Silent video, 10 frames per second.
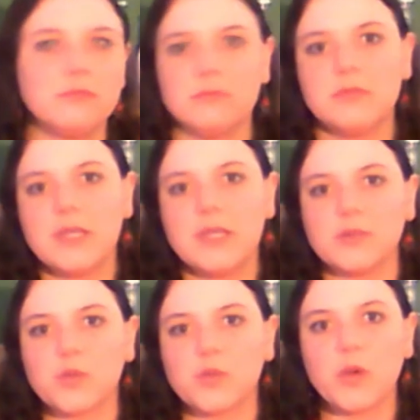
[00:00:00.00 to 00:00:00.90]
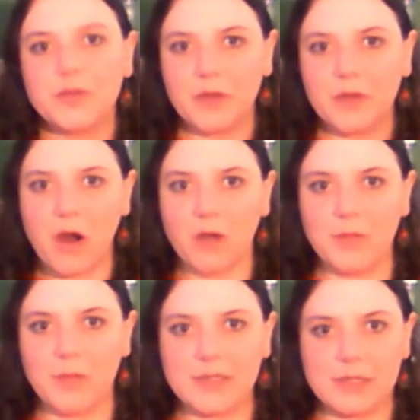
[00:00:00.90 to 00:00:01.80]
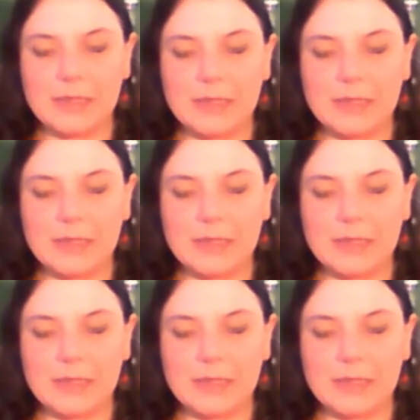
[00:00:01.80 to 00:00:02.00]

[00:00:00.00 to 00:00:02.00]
yes, ruin the car basically.